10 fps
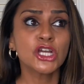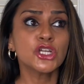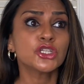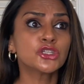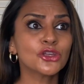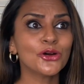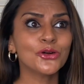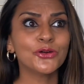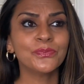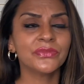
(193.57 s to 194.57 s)

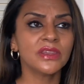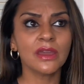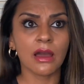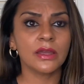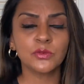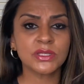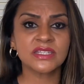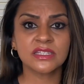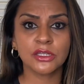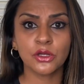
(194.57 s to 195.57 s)
So yeah, it
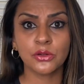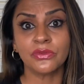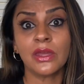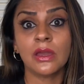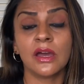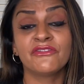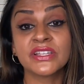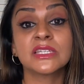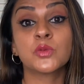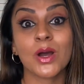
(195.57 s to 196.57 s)
was, a
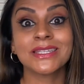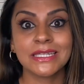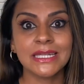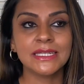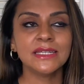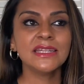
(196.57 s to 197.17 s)
visit was needed,